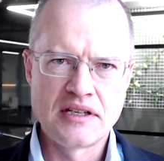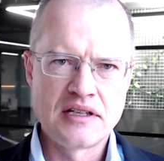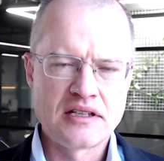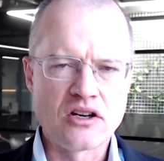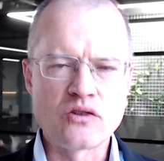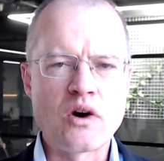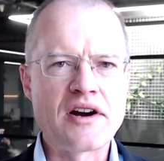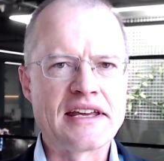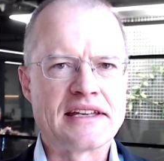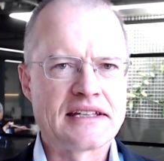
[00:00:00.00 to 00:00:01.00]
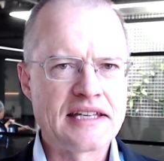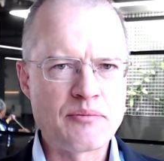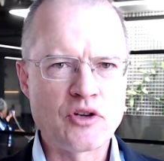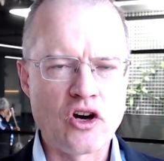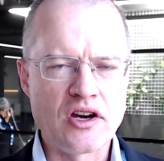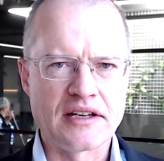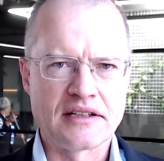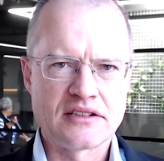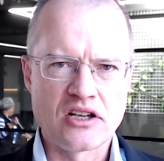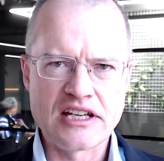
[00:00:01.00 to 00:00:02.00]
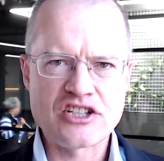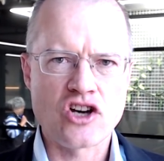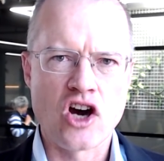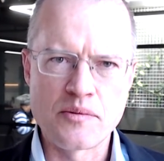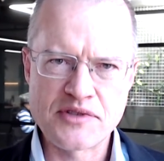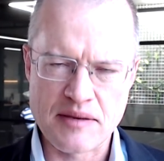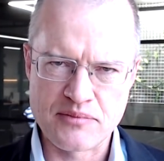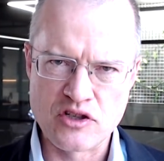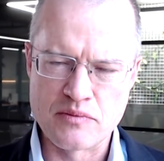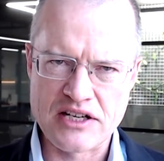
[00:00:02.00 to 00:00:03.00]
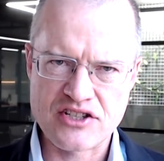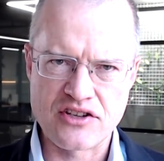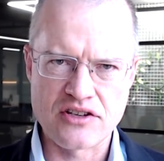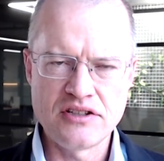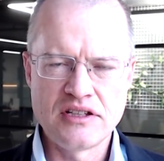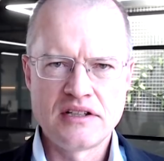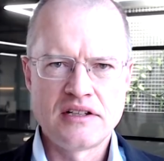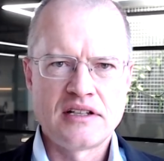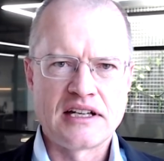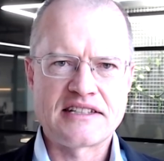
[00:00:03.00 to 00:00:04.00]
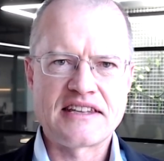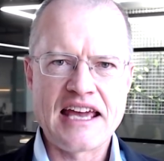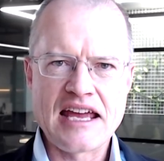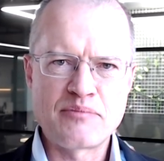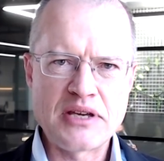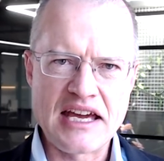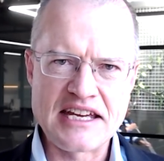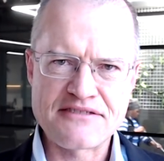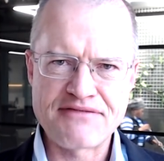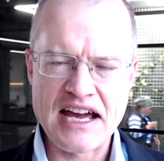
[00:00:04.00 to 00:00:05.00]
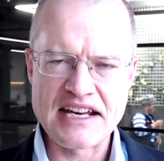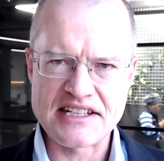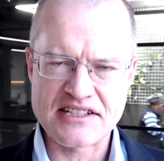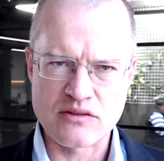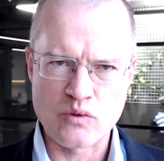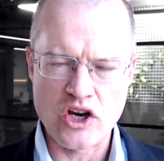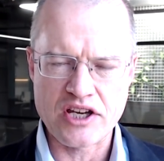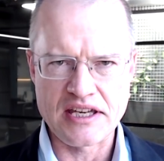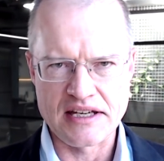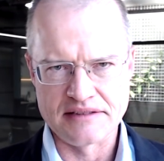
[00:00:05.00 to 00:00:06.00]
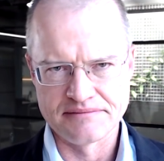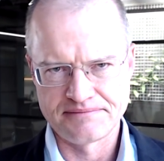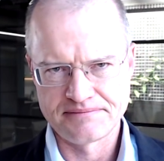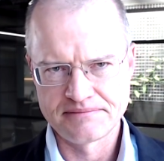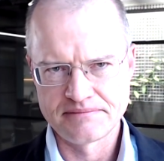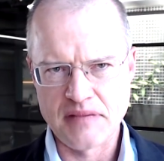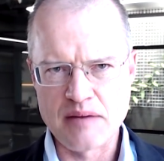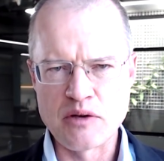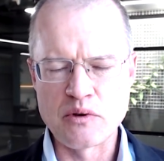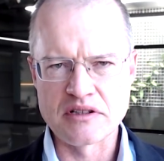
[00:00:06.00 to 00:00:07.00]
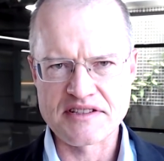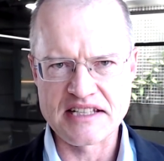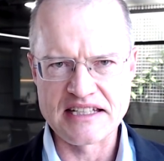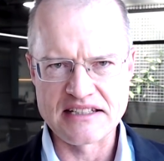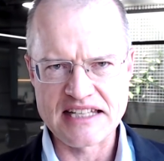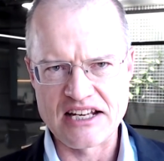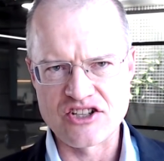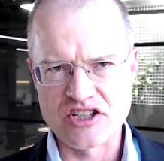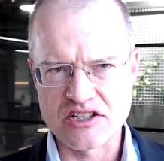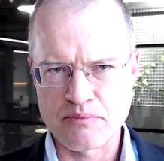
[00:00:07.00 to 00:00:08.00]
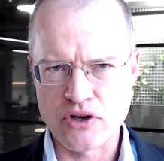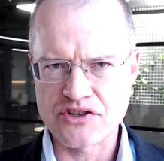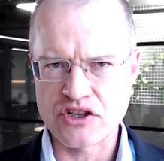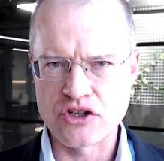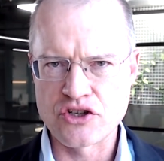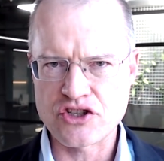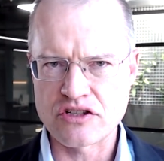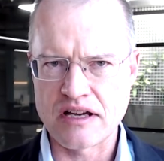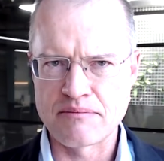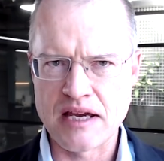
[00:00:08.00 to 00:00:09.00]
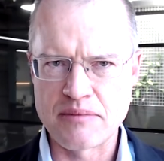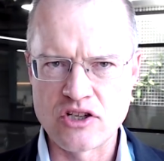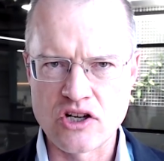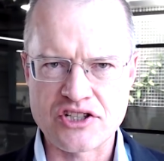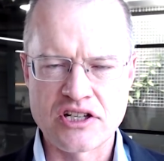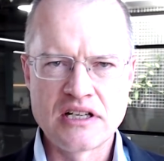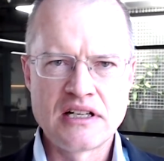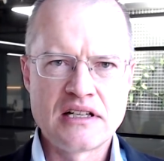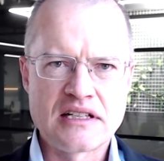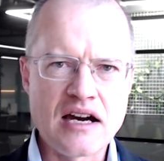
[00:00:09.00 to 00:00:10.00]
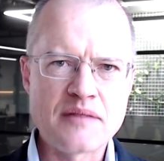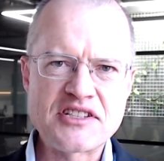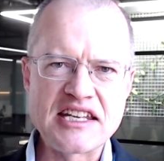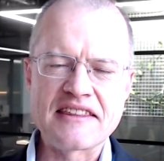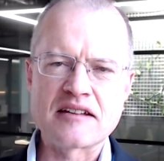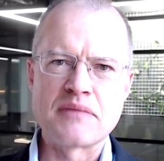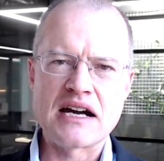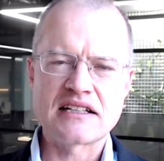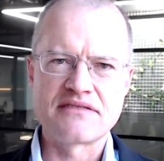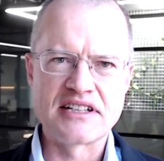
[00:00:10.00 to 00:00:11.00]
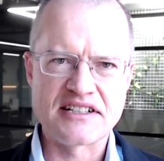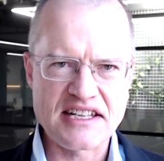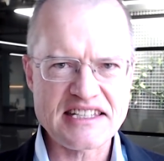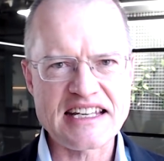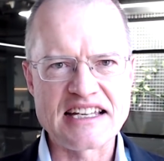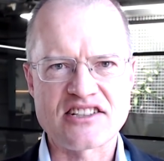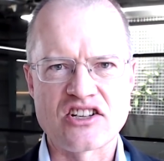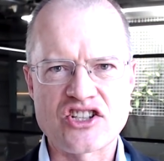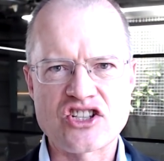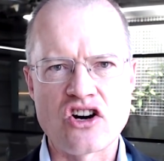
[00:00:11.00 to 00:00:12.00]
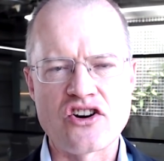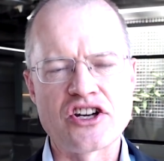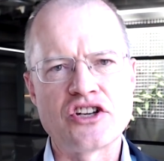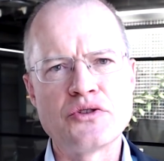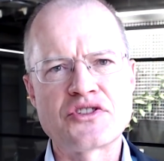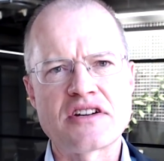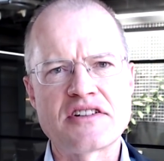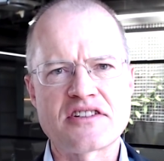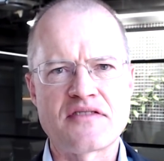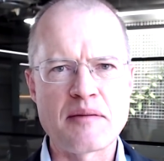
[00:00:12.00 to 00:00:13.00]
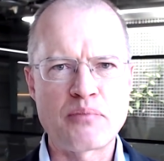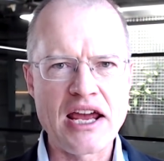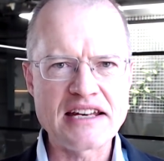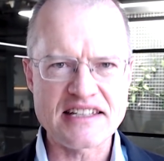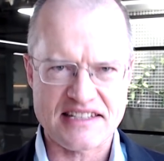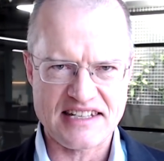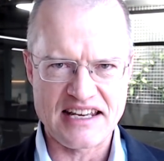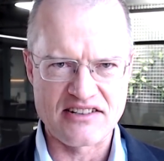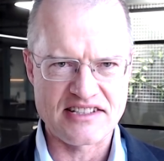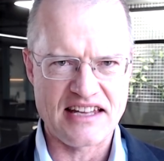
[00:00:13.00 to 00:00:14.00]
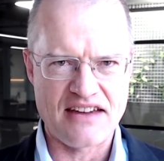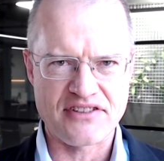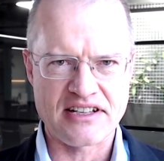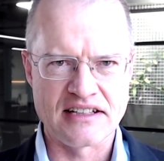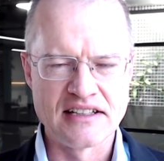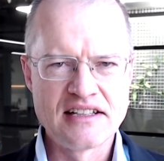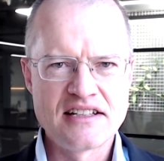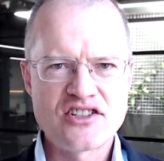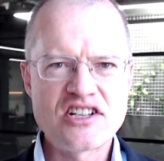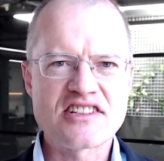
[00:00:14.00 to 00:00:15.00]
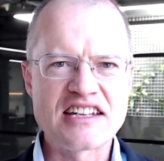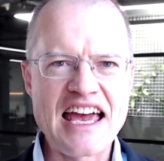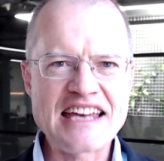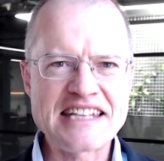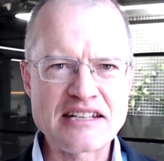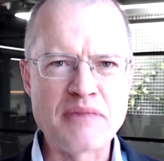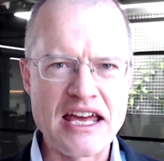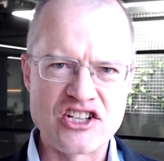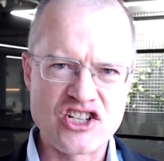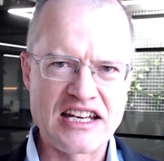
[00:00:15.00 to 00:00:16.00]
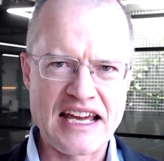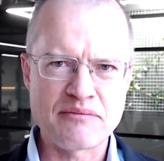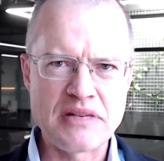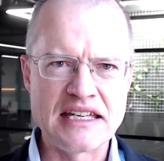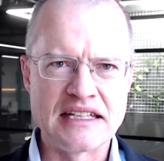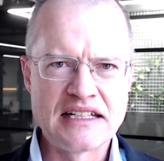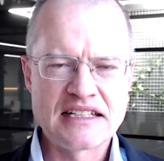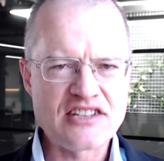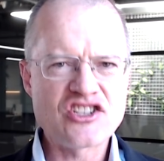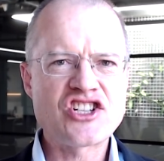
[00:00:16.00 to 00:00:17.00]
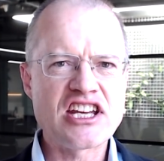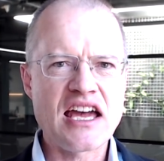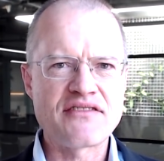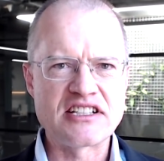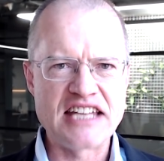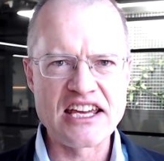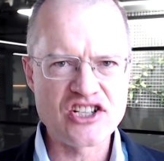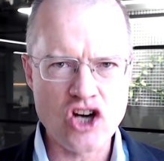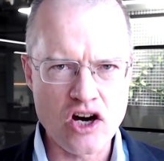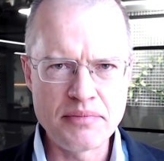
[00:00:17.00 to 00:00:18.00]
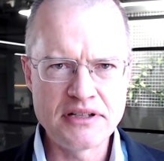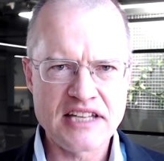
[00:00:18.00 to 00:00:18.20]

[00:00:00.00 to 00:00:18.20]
Don't worry, keep going. Don't get your hopes up too much, though. It's the NPA's finest at work here. Maybe we'll see an intelligent prosecution and maybe not. Now I'm seeing that Magda Wierzicka is going to star in a new series of The Apprentice here in South Africa. She's an asset manager like me. Doesn't she have a day job?